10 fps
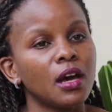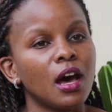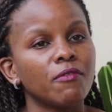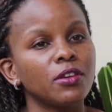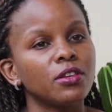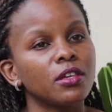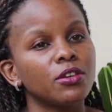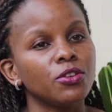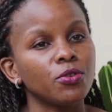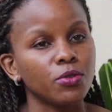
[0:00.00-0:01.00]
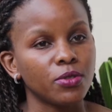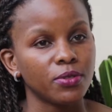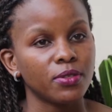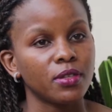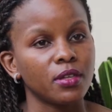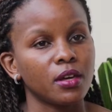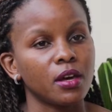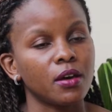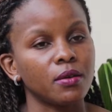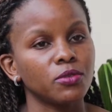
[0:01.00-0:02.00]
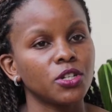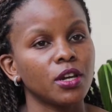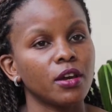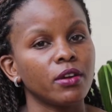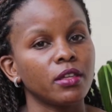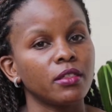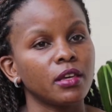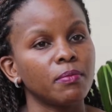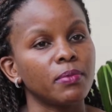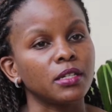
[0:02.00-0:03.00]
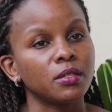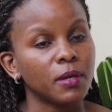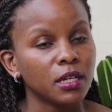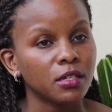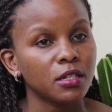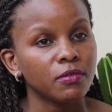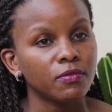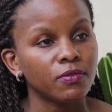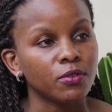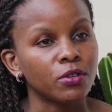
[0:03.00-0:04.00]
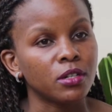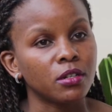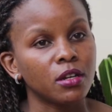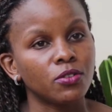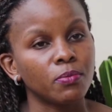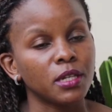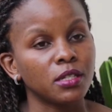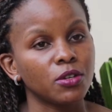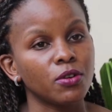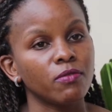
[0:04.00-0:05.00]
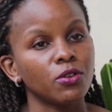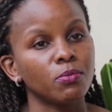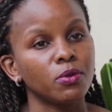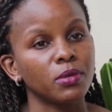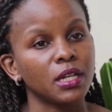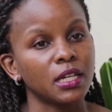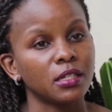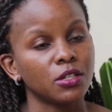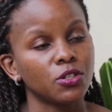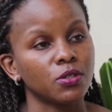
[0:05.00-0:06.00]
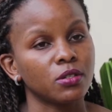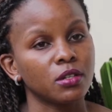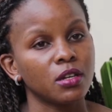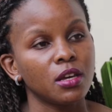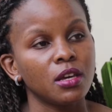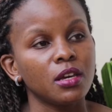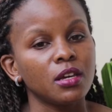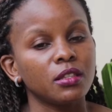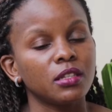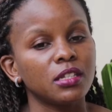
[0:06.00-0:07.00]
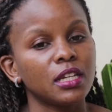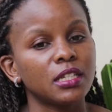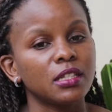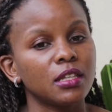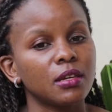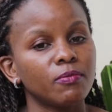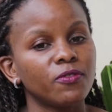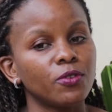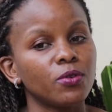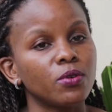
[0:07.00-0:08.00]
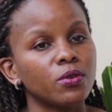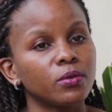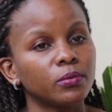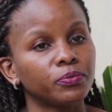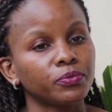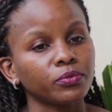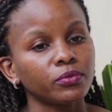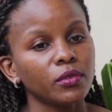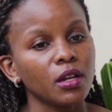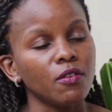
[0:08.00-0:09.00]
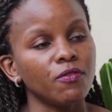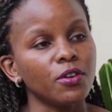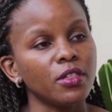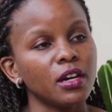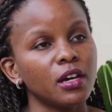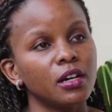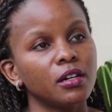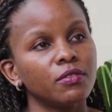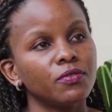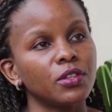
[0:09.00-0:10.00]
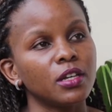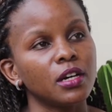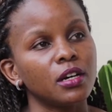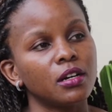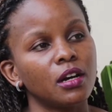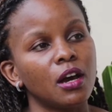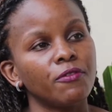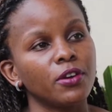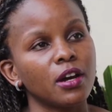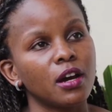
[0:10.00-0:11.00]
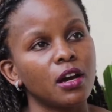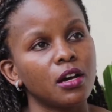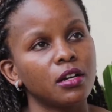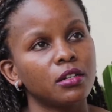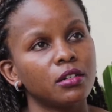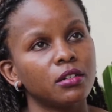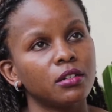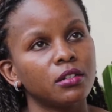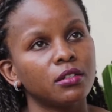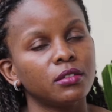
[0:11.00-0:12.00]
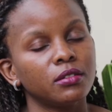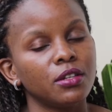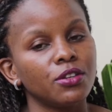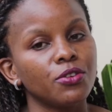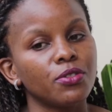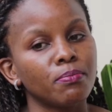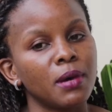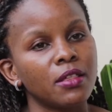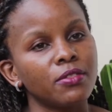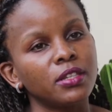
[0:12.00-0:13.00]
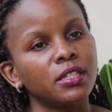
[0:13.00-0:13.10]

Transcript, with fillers: having the youth sharing their perspective on domestic revenue mobilization. This year's theme for the Africa Youth Month